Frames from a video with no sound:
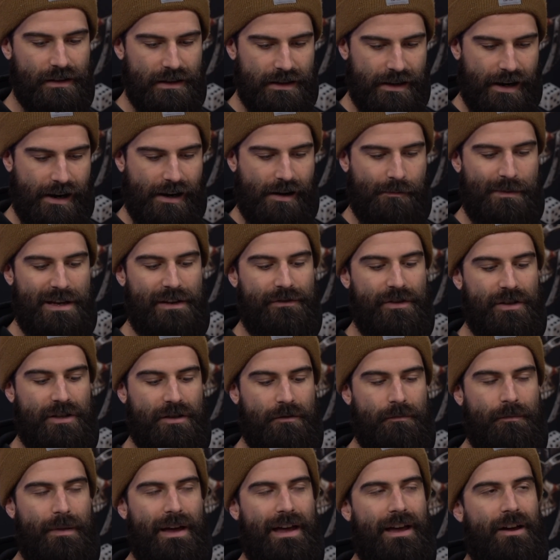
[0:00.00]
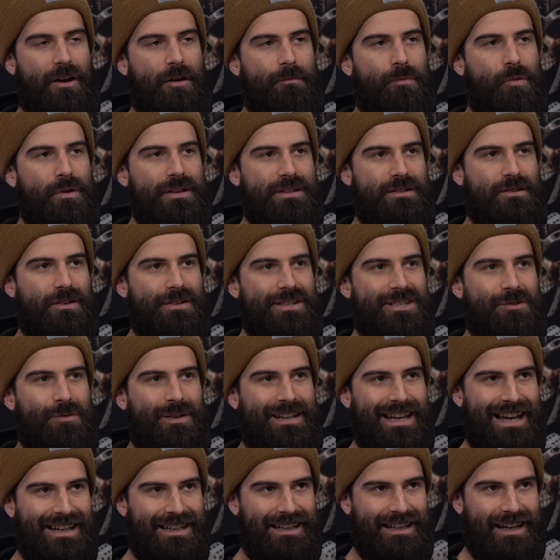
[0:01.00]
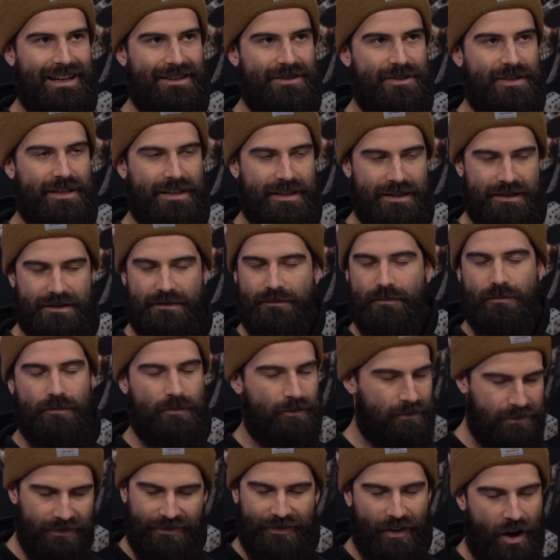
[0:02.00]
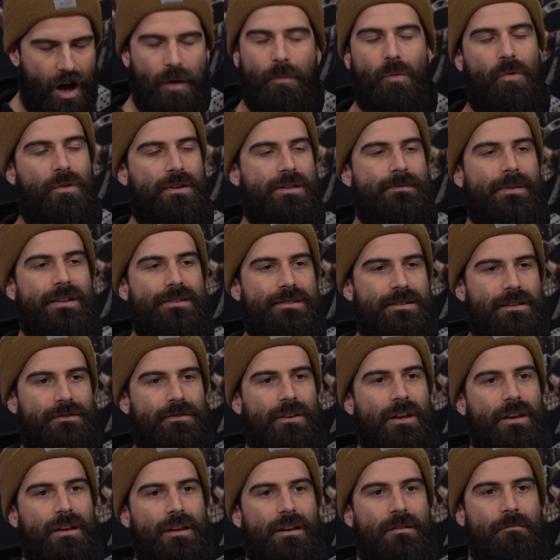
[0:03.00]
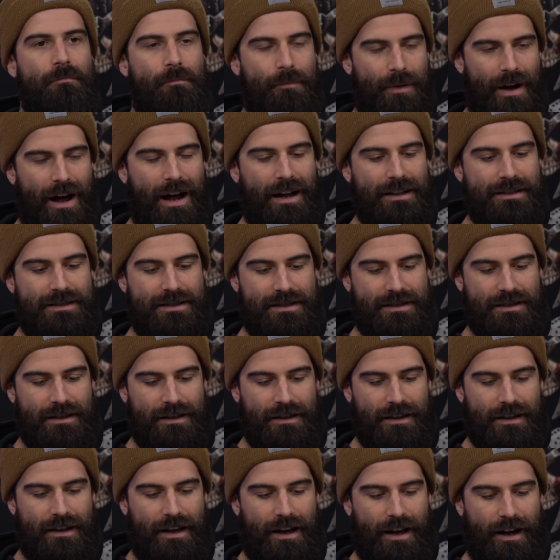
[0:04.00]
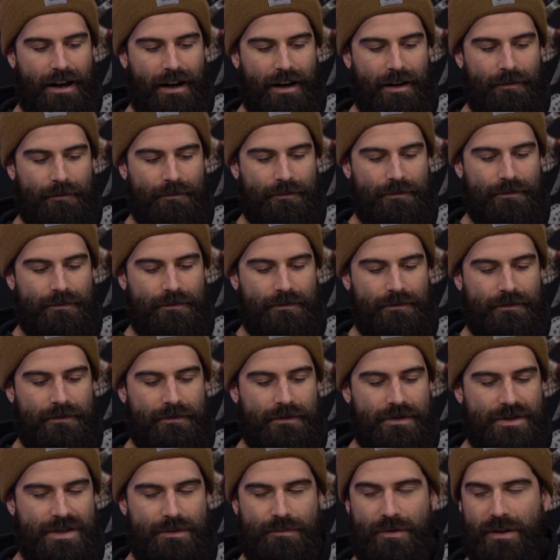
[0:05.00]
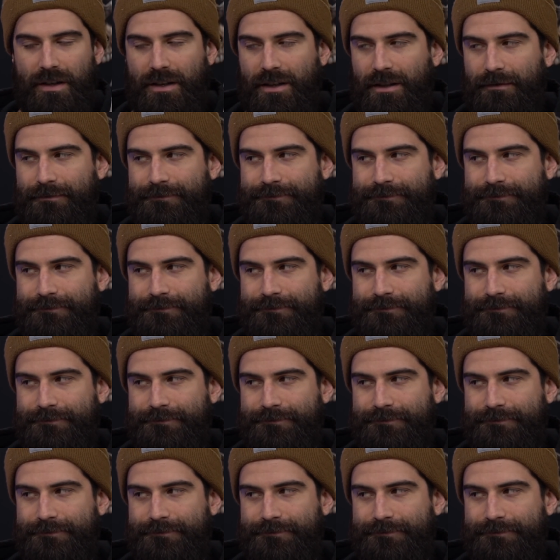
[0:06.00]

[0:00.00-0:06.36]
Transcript: Yeah, I mean, if you compare her points cost to a Cannonass, she is far more expensive. But she's pretty good.